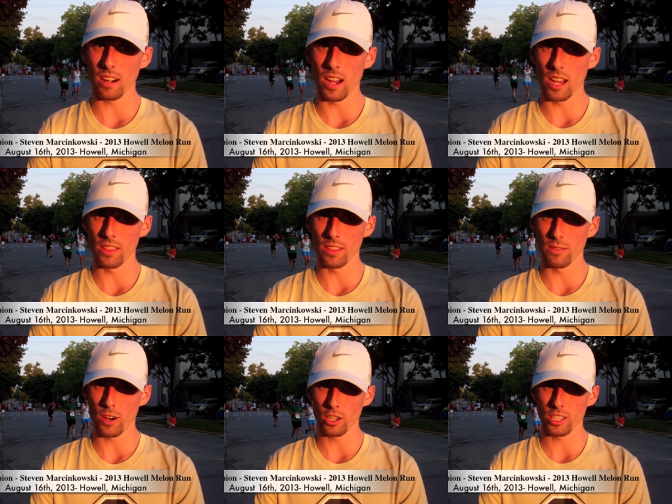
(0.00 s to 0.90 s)
are on
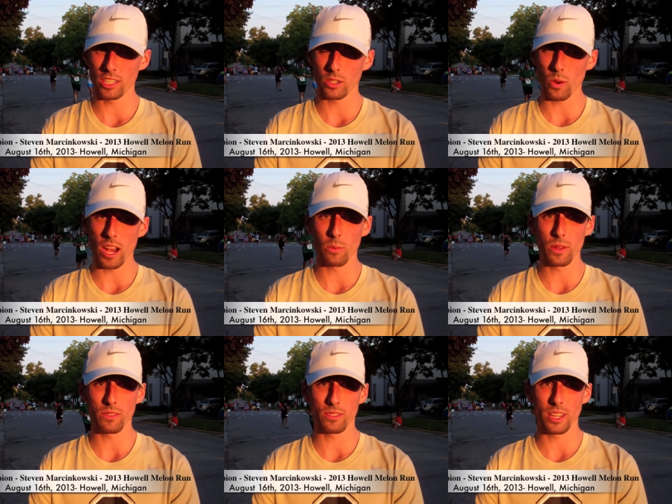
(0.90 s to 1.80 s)
the varsity squad,
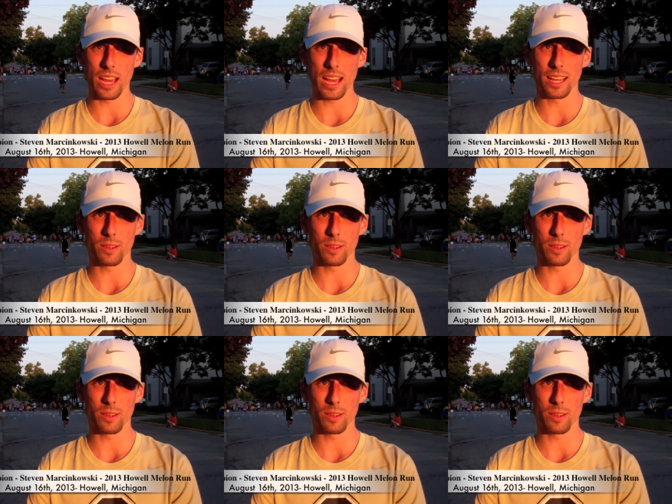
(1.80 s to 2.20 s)
we've got